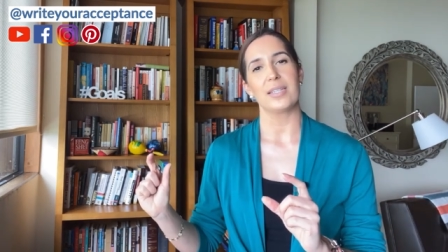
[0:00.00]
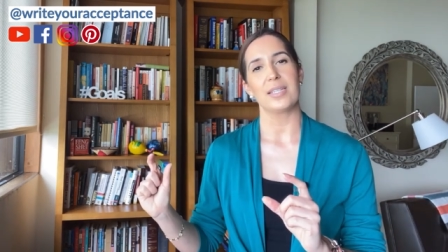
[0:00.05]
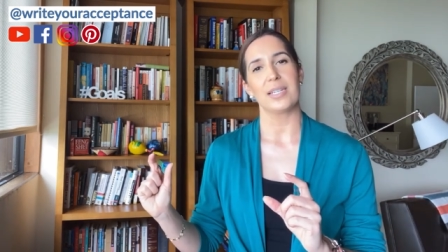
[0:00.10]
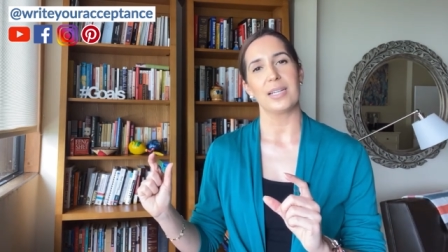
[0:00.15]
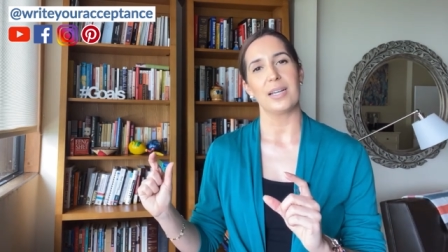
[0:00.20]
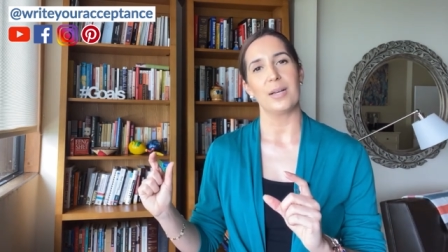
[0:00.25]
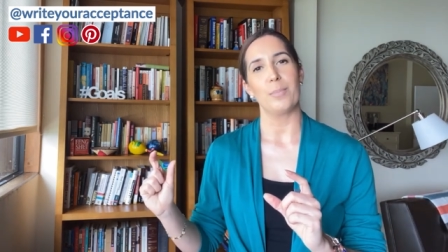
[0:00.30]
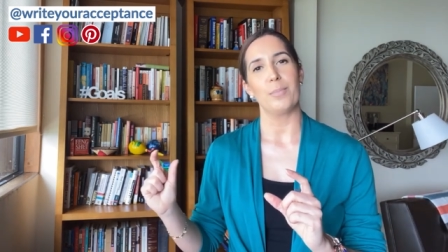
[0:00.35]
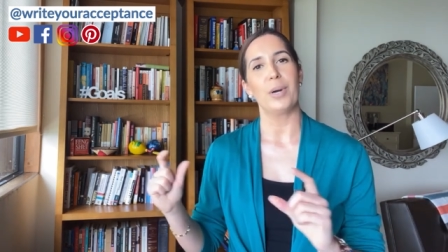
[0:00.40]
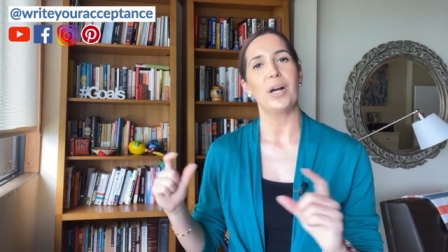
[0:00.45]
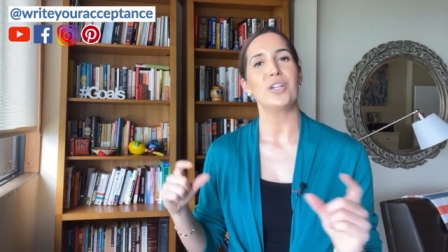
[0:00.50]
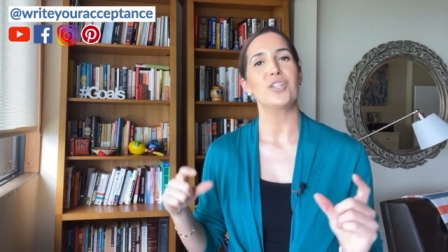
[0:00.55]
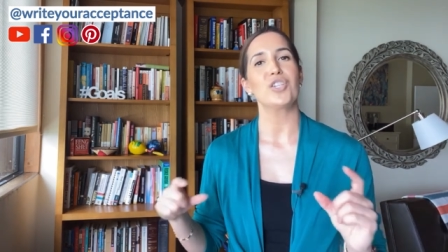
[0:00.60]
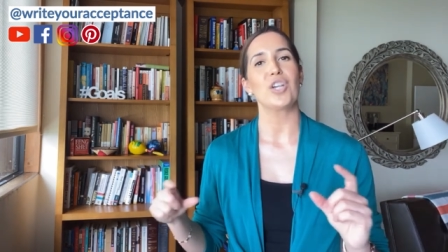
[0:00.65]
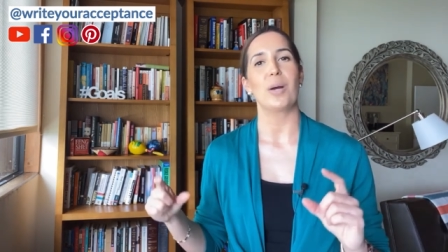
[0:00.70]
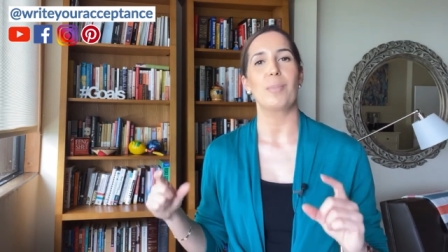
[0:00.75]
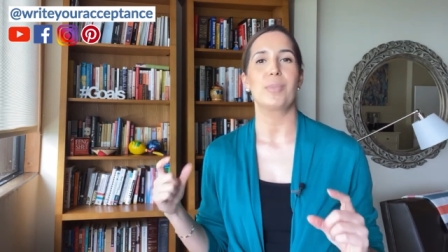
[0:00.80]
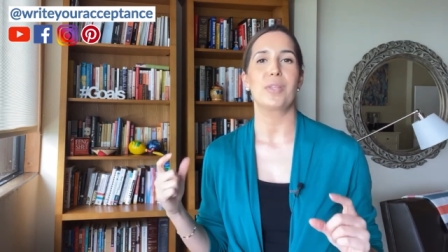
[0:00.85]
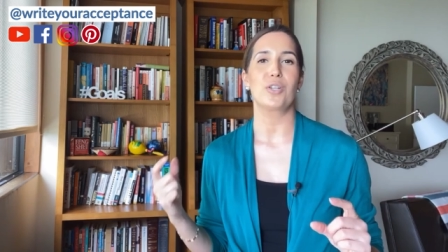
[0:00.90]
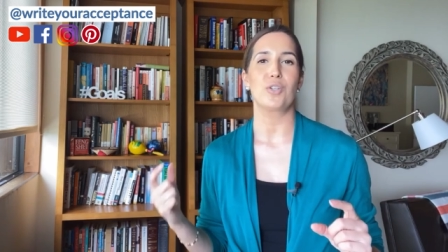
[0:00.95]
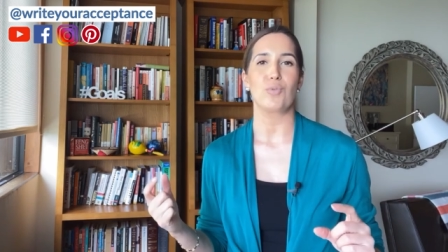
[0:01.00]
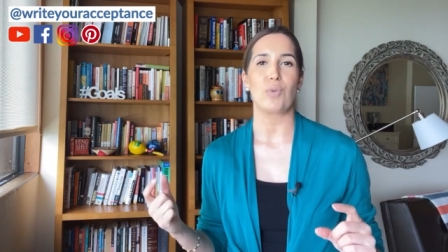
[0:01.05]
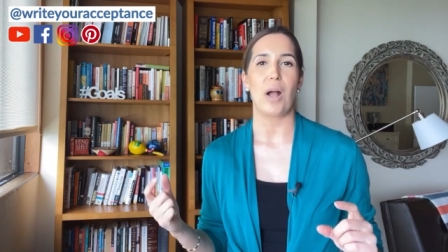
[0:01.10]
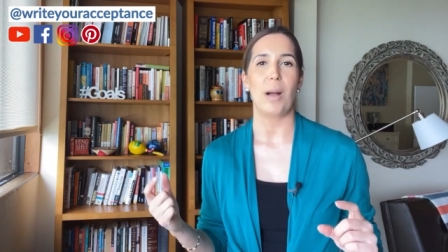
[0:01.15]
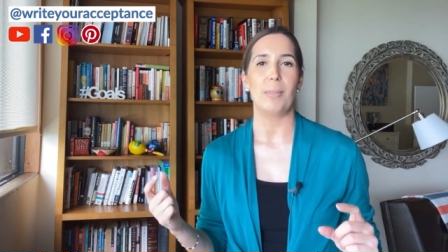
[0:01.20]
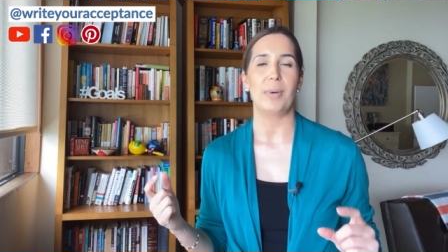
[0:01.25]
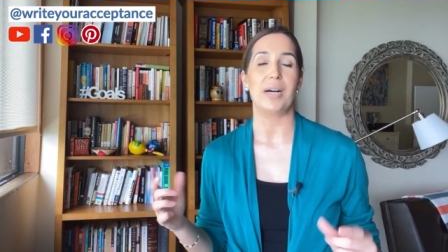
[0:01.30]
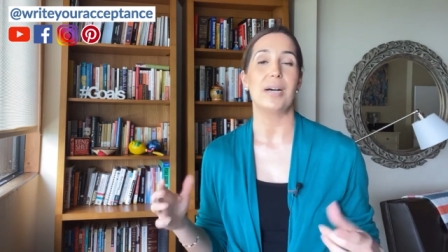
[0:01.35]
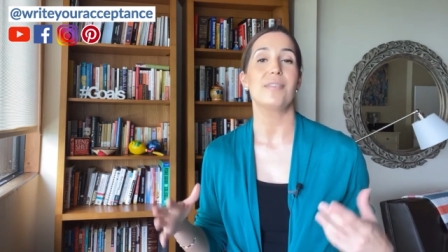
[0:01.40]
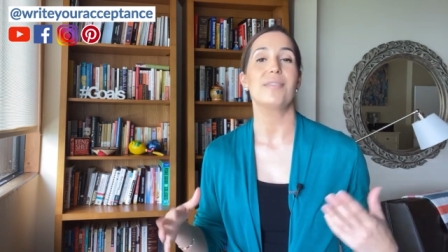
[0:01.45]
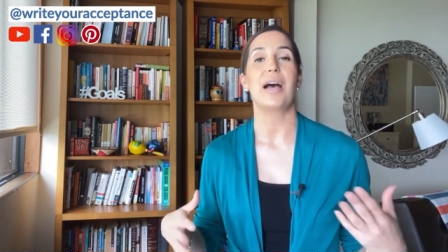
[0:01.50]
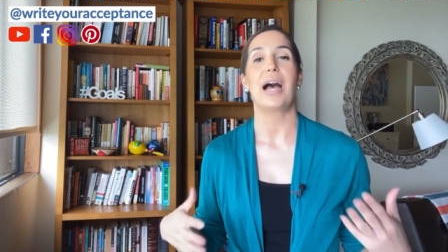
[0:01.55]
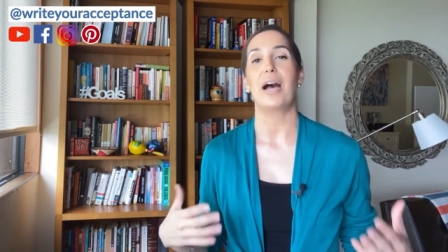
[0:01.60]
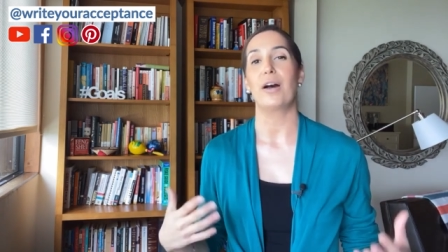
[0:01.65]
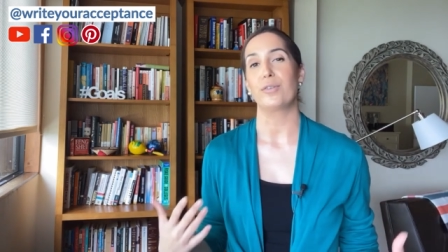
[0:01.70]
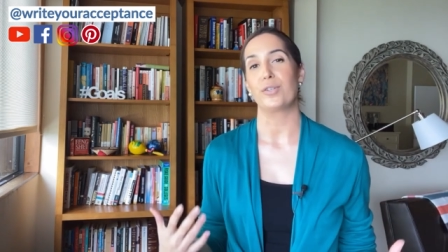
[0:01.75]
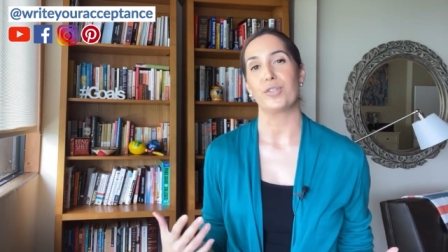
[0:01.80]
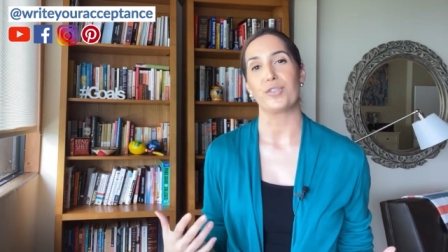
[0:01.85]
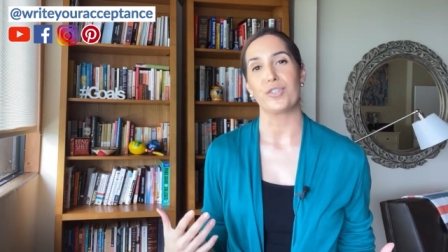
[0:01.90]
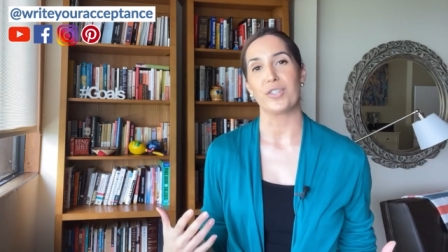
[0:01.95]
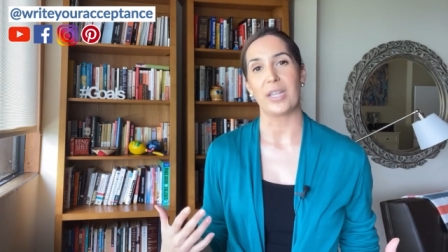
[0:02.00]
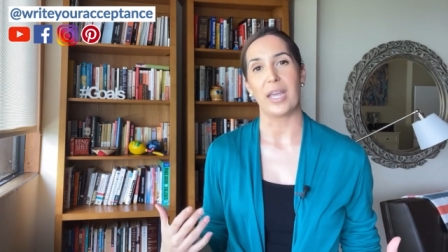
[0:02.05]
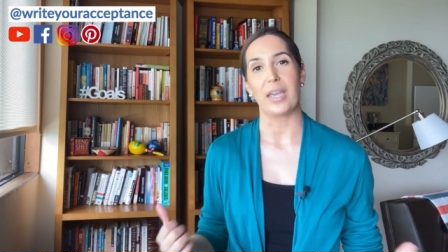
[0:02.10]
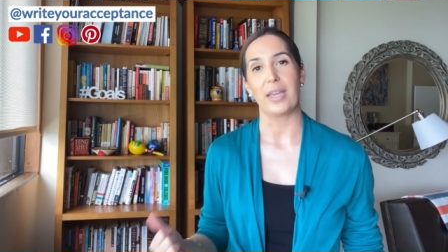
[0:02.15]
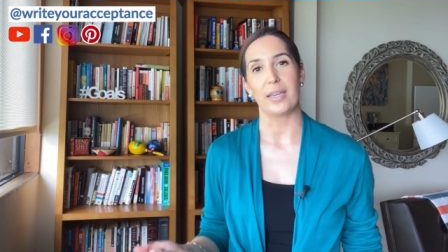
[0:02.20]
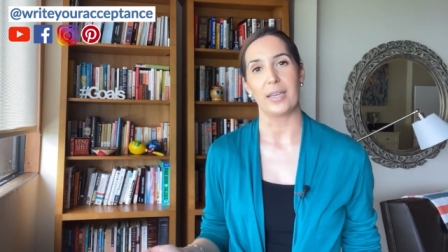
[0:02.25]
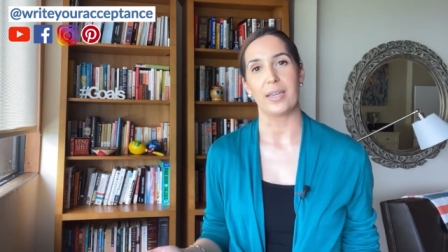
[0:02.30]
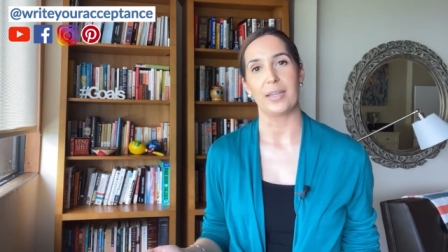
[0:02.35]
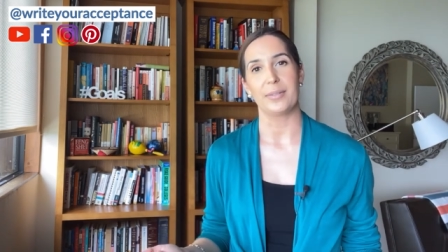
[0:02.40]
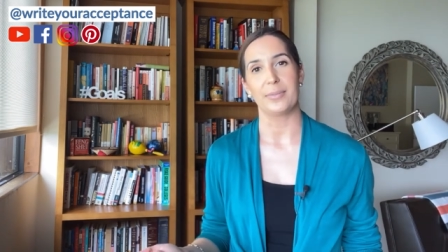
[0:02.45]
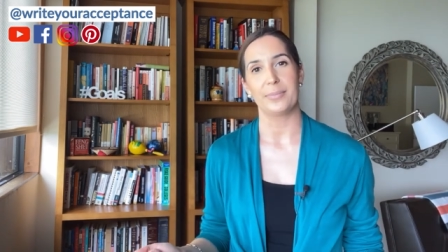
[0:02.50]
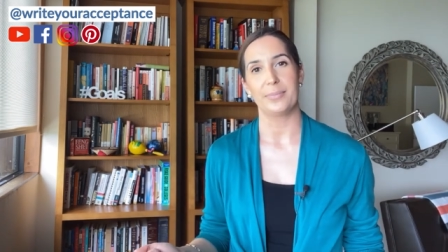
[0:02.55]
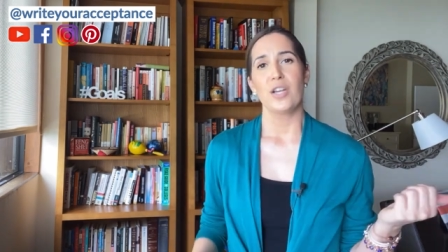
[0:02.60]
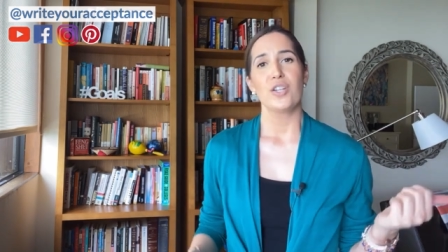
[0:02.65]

to punch up the drama of how you're saying it.